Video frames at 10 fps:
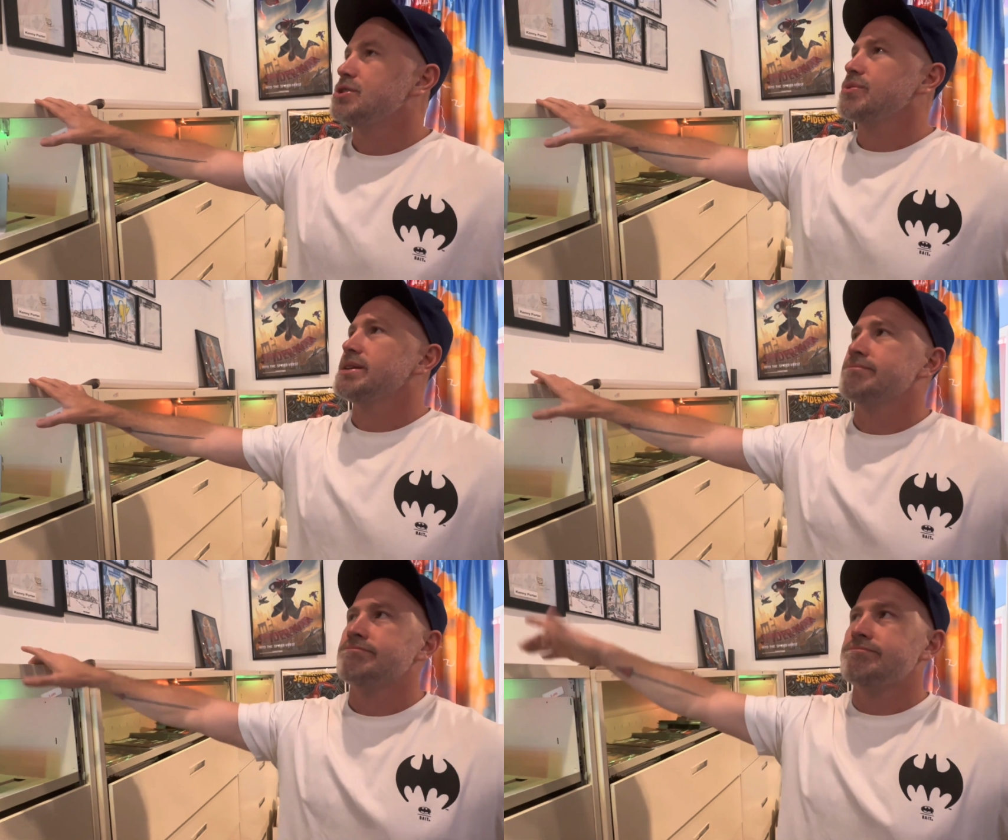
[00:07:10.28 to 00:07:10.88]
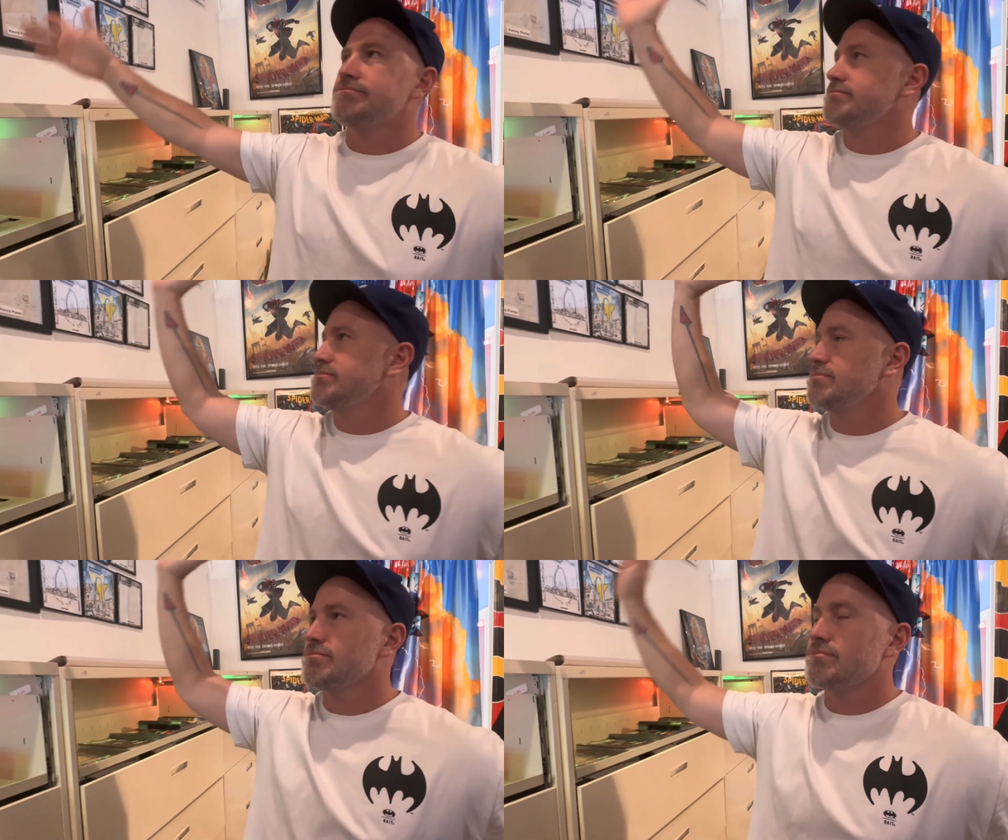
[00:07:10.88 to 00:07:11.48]
doing
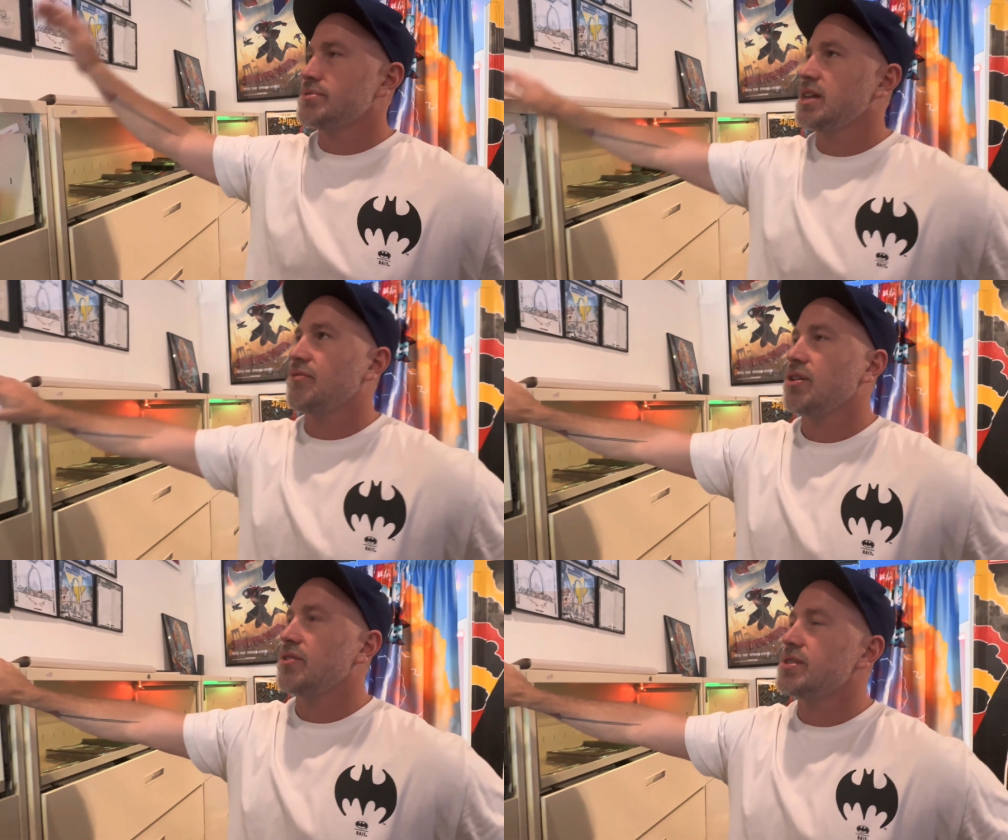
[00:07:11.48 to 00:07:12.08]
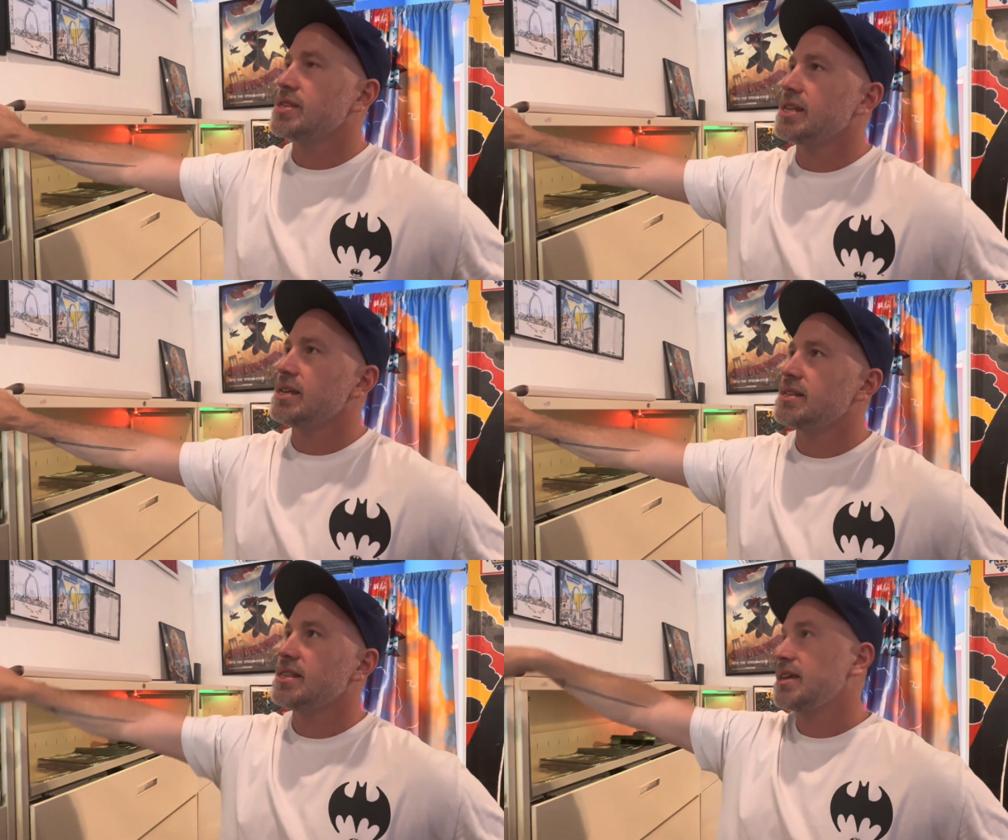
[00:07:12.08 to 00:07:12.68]
stuff around the
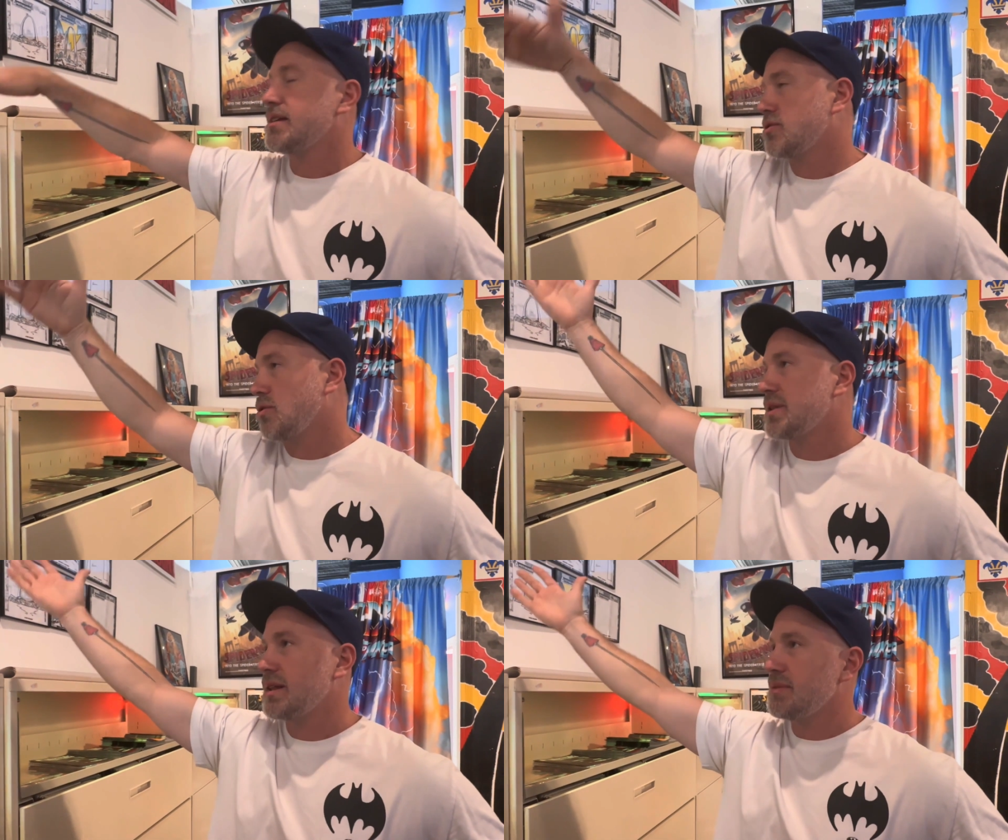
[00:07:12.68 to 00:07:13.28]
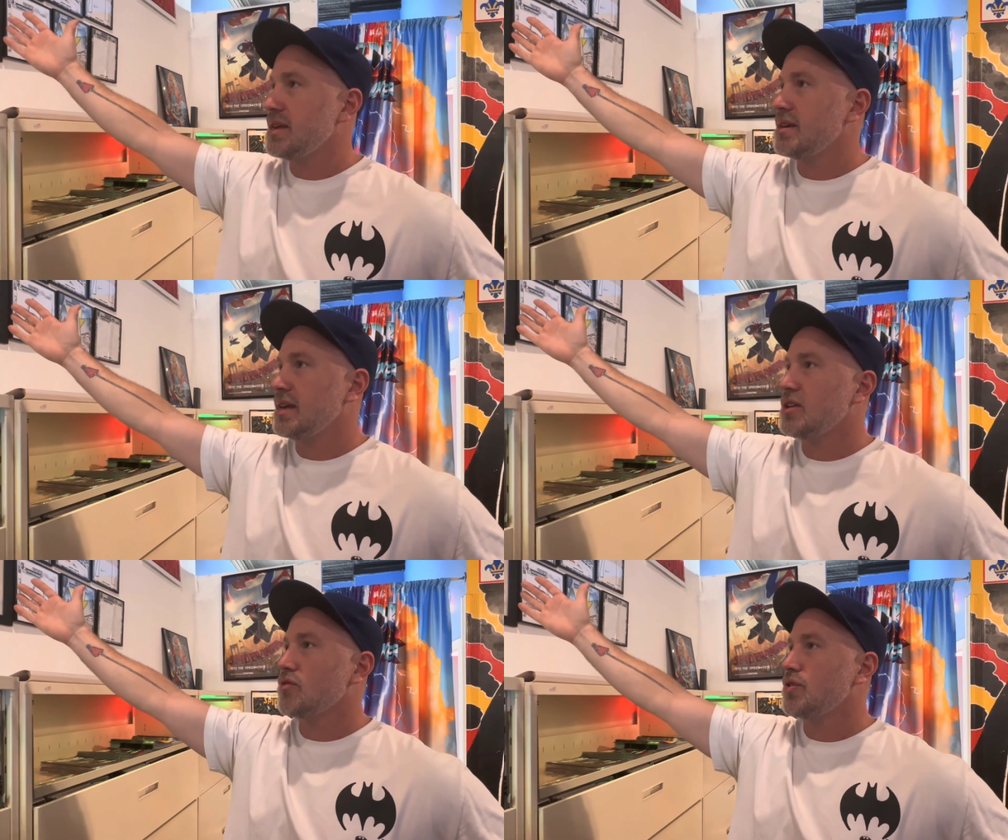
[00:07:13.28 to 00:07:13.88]
city and then culminating me
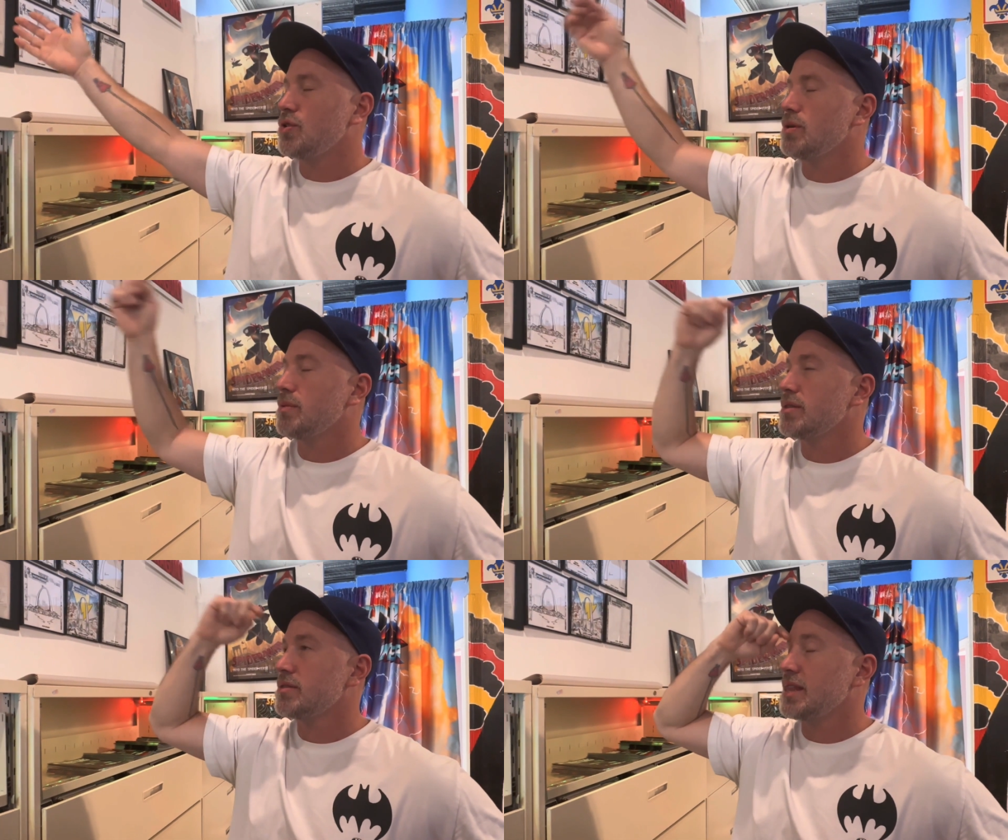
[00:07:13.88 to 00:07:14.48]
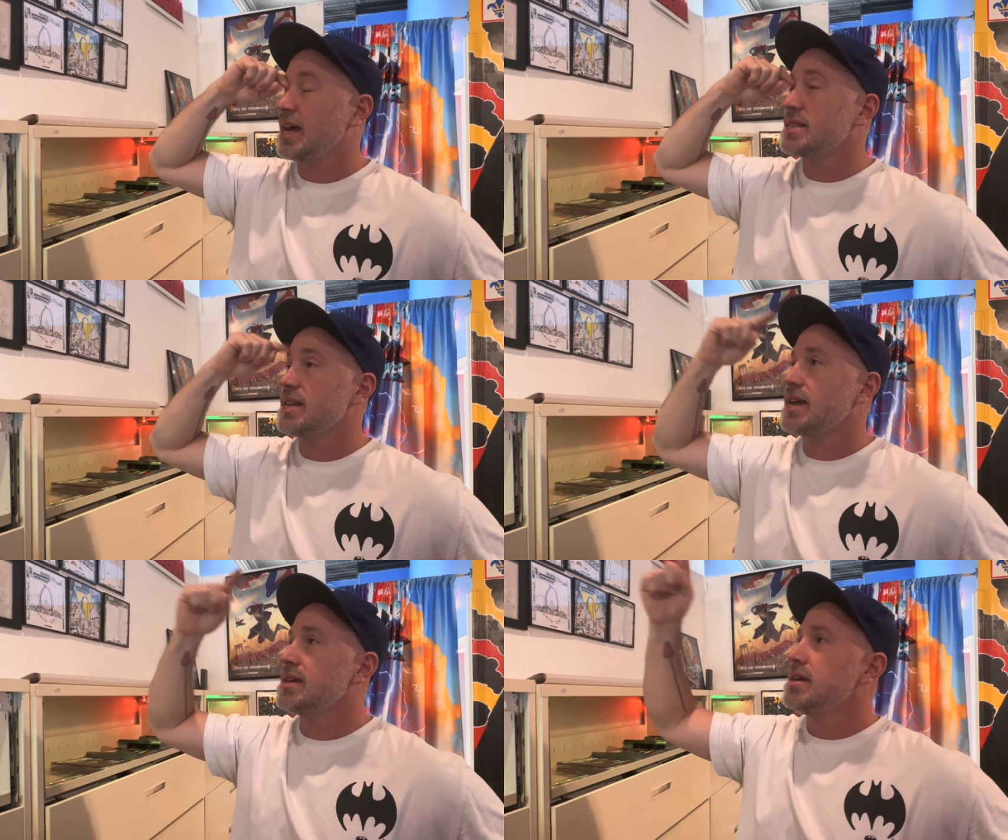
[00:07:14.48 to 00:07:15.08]
interviewing him on the last
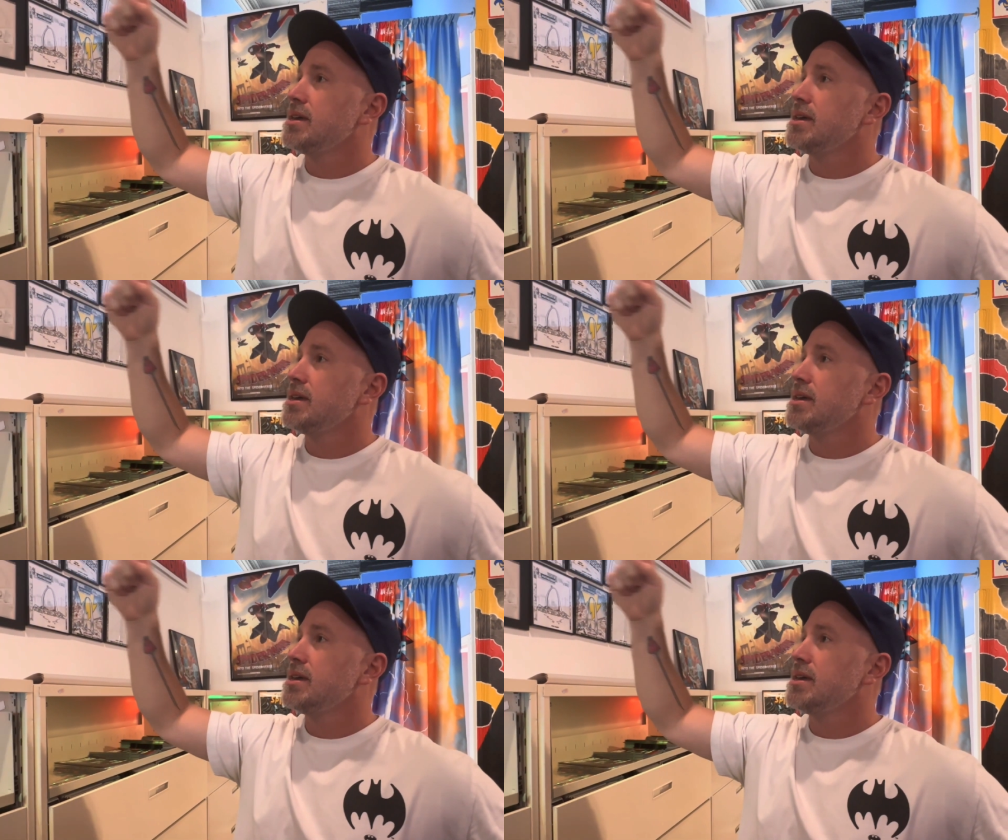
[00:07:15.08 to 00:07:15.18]
day.